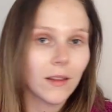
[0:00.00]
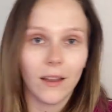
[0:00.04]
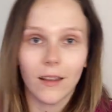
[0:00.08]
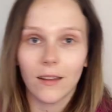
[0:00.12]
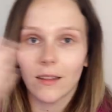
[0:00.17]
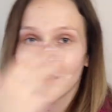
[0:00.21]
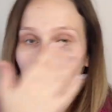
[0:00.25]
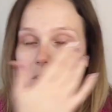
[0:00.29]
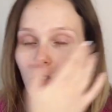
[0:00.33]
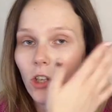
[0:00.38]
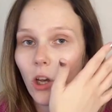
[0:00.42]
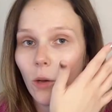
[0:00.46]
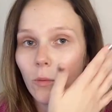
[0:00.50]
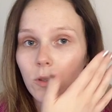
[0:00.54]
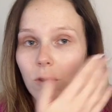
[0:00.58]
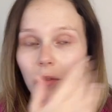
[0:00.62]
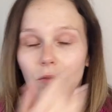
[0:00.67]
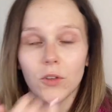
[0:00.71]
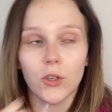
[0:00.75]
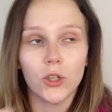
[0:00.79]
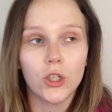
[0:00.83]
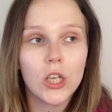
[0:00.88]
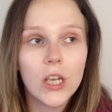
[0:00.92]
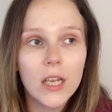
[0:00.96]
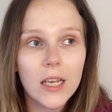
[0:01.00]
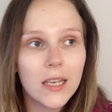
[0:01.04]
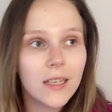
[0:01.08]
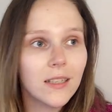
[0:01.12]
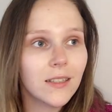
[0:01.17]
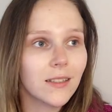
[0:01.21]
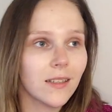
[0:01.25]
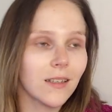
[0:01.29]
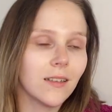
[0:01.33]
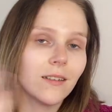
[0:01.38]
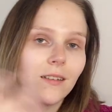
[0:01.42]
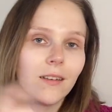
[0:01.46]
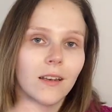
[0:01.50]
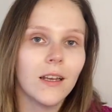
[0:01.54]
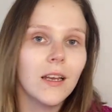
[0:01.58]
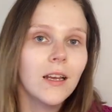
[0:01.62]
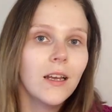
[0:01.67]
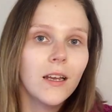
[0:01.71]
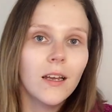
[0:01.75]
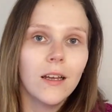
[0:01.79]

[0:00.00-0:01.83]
like the tops of your cheeks and